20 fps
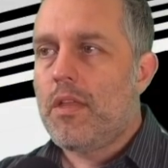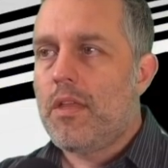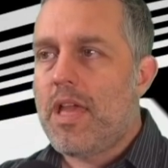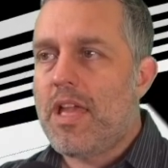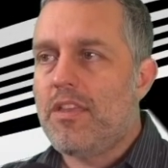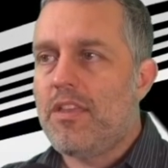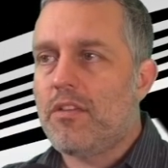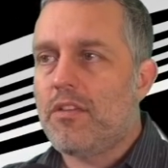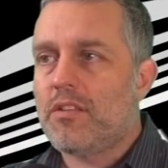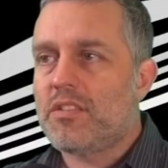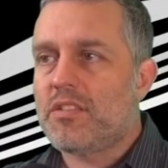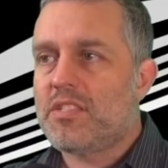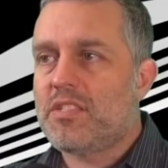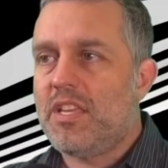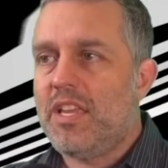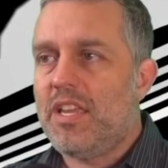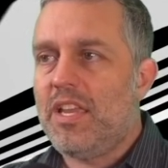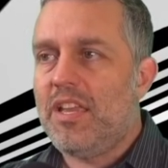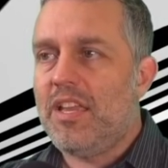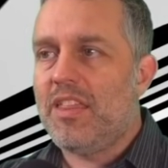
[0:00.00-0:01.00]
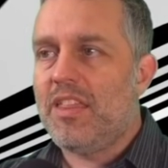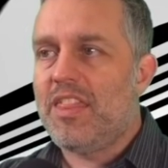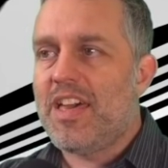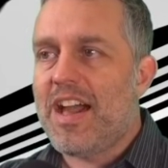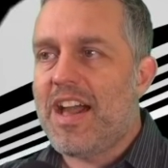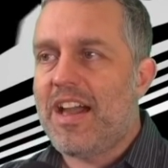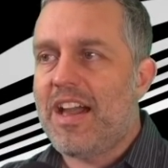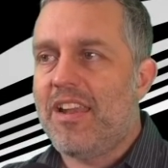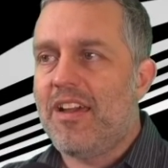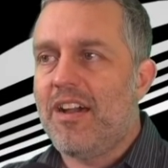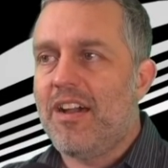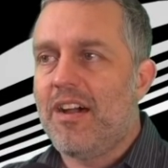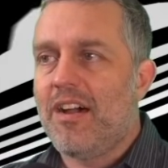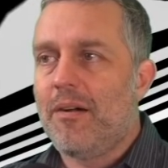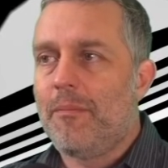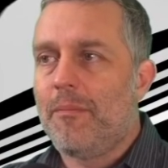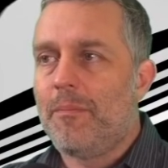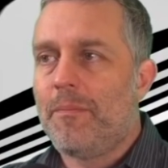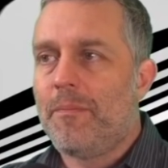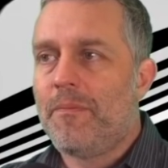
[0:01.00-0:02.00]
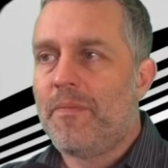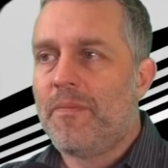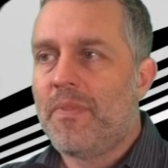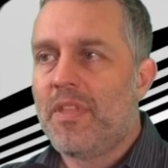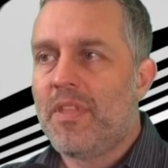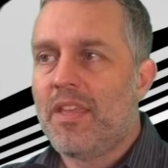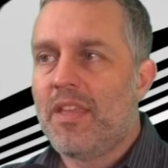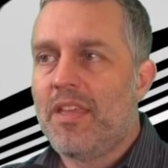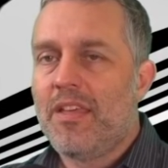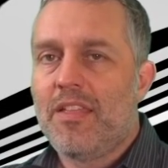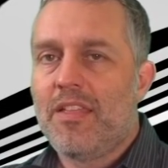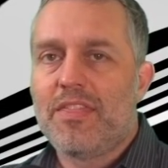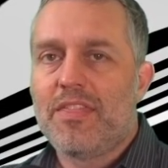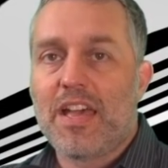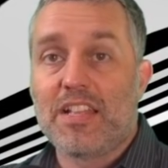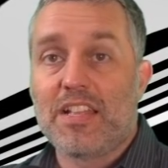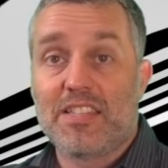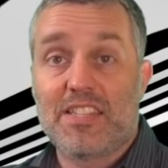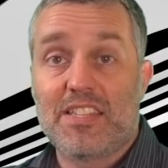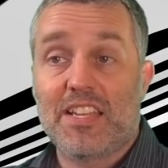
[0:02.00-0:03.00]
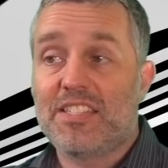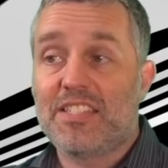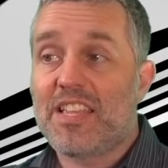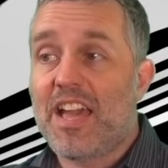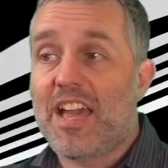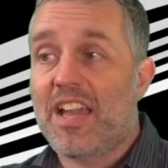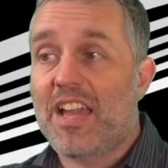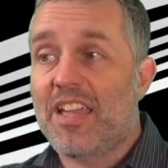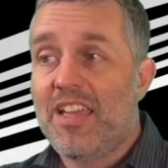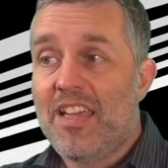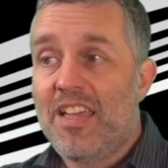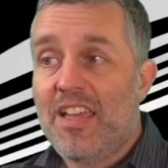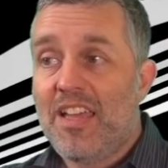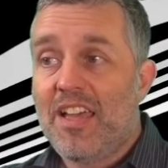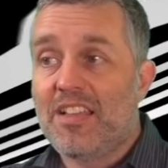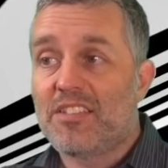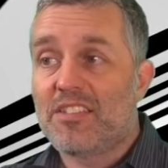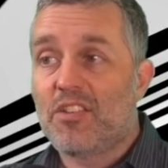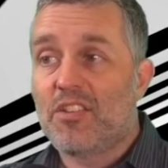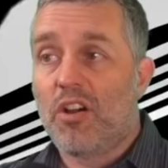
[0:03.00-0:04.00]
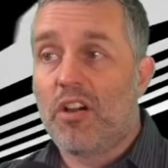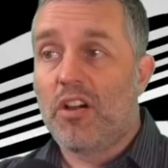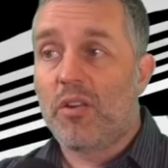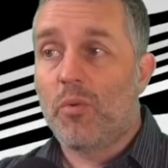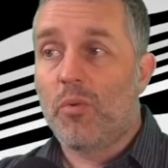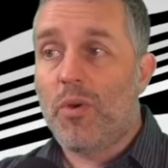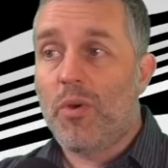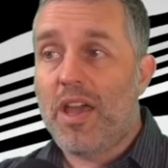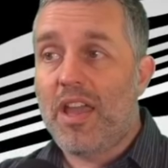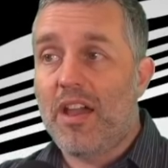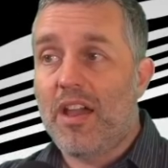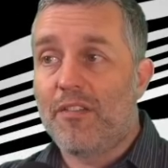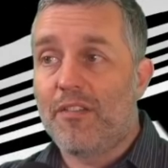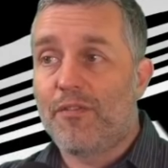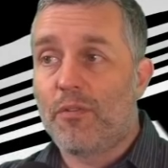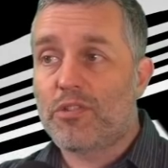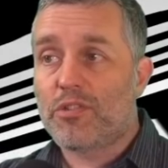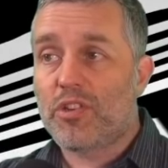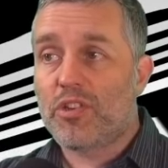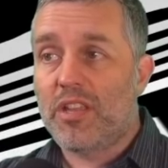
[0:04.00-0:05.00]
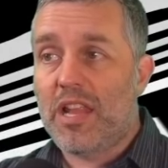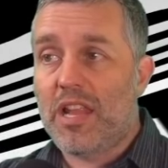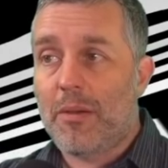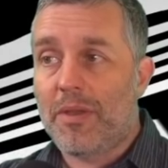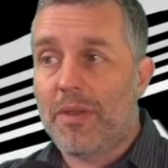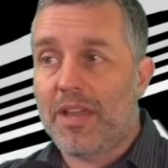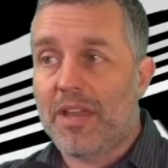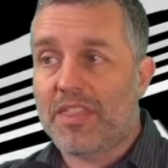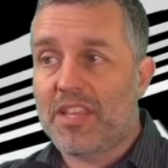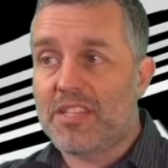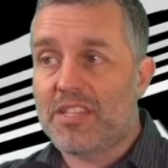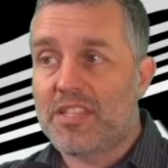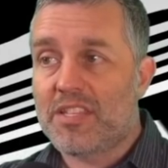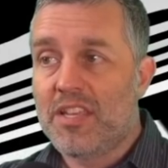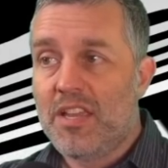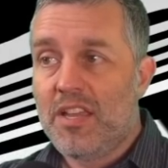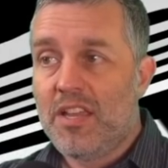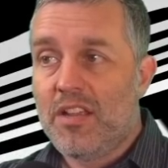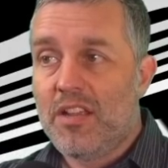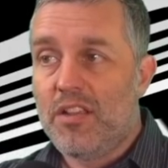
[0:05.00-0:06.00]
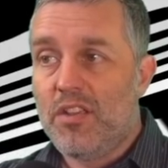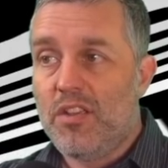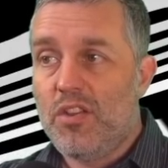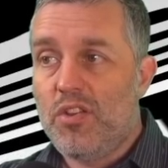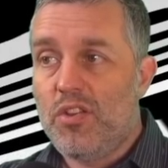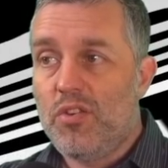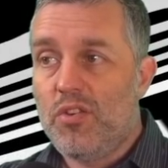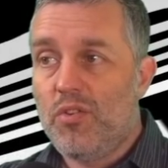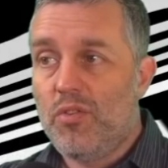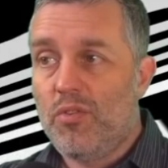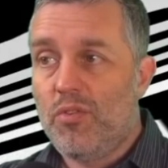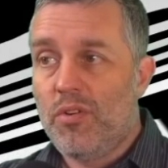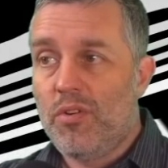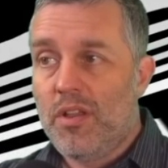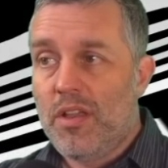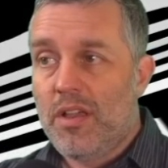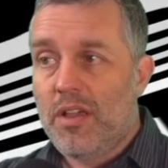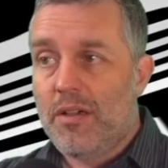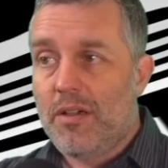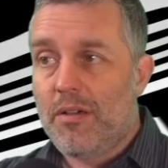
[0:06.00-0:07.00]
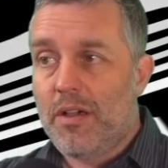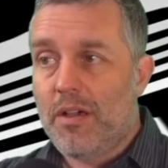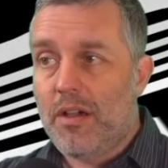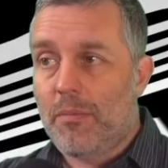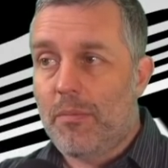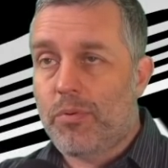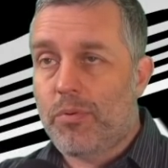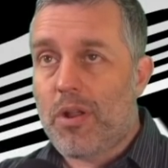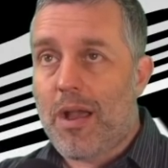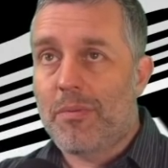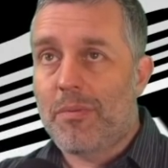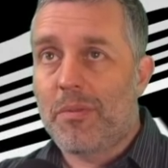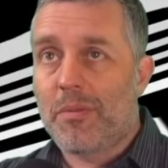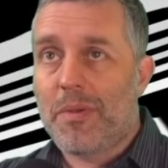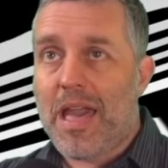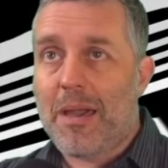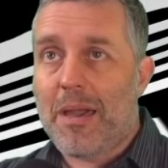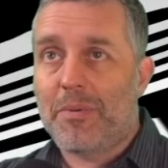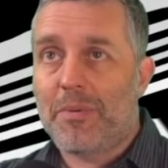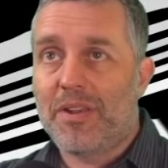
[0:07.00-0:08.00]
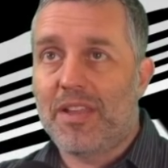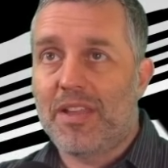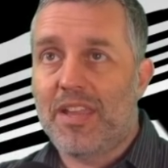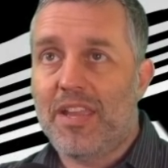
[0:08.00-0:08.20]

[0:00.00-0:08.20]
And you can see that that zigzag has gone away. Unfortunately, now we got this new problem happening